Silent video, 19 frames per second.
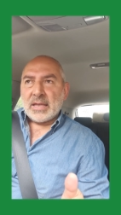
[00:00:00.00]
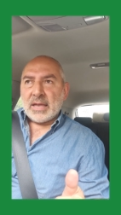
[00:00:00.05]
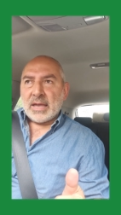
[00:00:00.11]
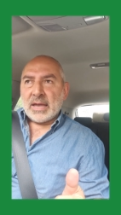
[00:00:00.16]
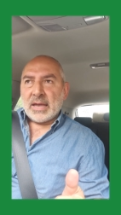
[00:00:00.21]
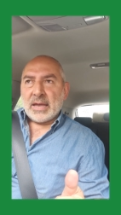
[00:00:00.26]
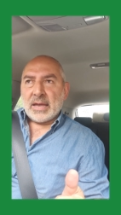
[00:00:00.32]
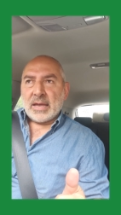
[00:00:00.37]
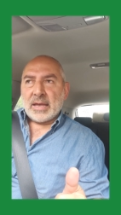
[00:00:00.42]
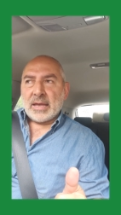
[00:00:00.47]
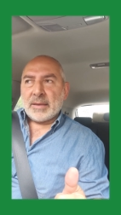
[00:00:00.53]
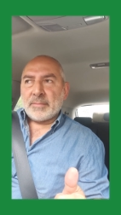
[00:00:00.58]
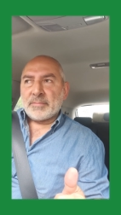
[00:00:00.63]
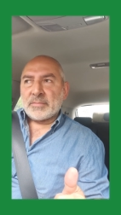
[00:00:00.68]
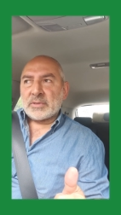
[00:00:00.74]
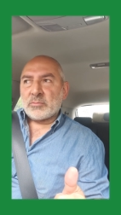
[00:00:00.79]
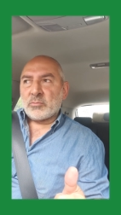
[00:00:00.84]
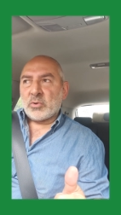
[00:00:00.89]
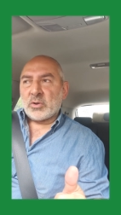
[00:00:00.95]

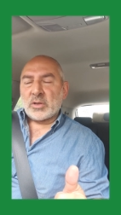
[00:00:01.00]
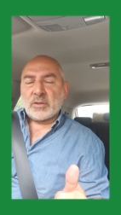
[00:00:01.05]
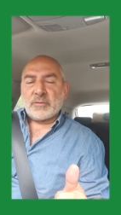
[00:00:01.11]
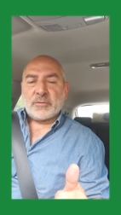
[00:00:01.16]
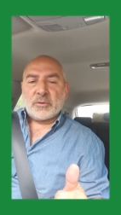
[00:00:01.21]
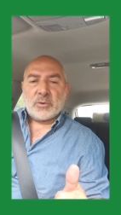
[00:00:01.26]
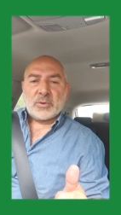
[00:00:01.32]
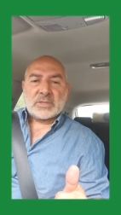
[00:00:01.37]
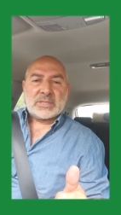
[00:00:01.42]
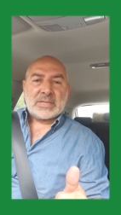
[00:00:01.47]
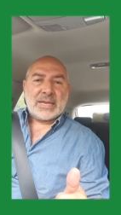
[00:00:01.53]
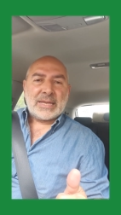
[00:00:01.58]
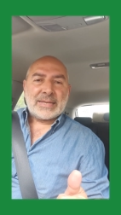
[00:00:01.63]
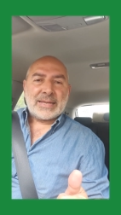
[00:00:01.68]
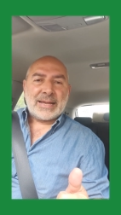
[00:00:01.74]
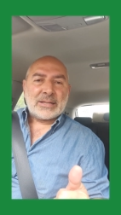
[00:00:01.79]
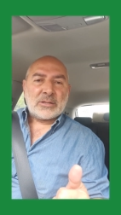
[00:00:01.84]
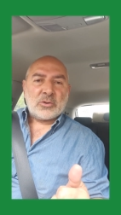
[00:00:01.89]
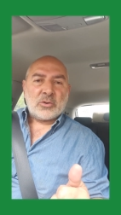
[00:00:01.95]
Um, one of the viewers said
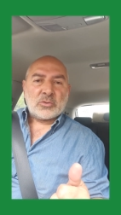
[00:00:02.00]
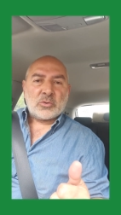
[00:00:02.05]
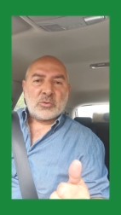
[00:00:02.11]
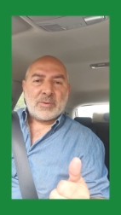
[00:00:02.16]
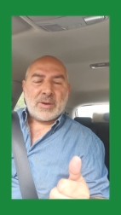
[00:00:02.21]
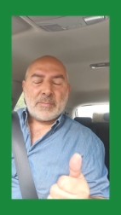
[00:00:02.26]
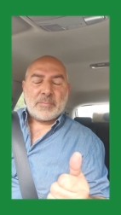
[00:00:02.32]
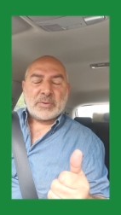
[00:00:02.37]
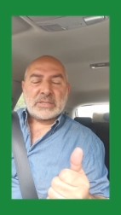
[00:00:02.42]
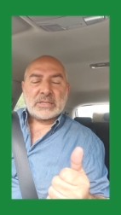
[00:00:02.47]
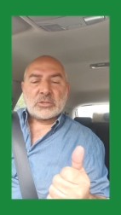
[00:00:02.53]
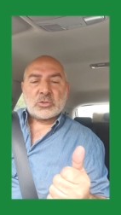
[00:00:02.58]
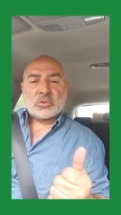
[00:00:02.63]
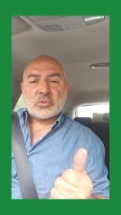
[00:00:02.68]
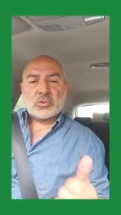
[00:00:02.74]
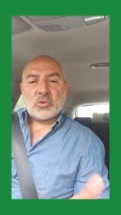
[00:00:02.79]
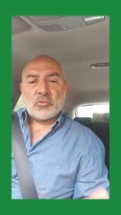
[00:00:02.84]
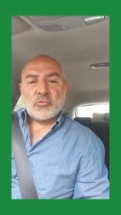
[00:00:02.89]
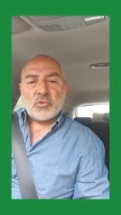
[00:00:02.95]
I got all my
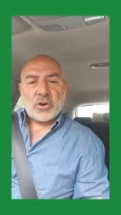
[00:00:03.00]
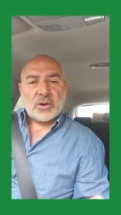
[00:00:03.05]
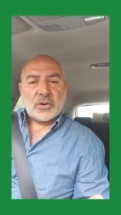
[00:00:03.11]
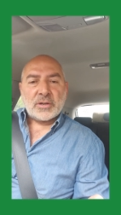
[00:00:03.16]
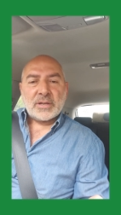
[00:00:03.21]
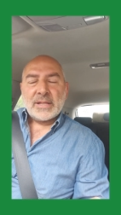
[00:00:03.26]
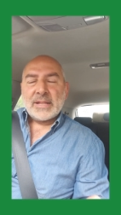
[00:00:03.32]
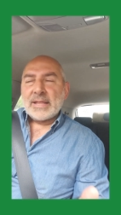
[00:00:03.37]
predictions all wrong.